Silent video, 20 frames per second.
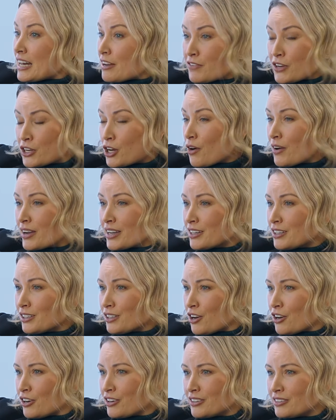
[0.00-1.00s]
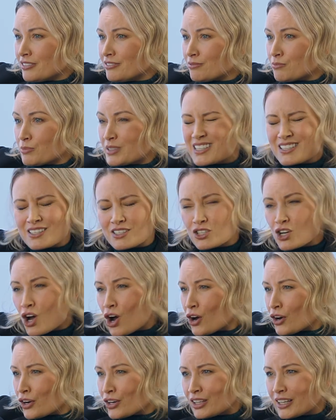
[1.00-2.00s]
if you're going it alone, which is
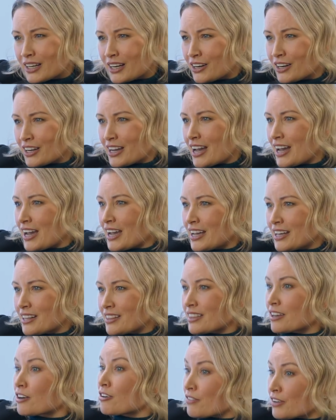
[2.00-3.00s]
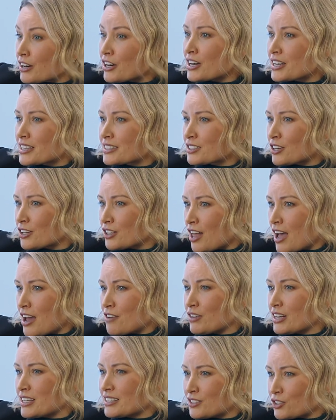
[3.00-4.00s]
totally okay, there are various online
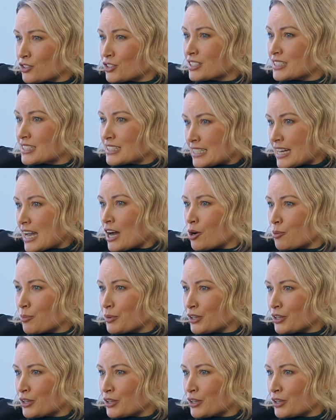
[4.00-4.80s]
resources to help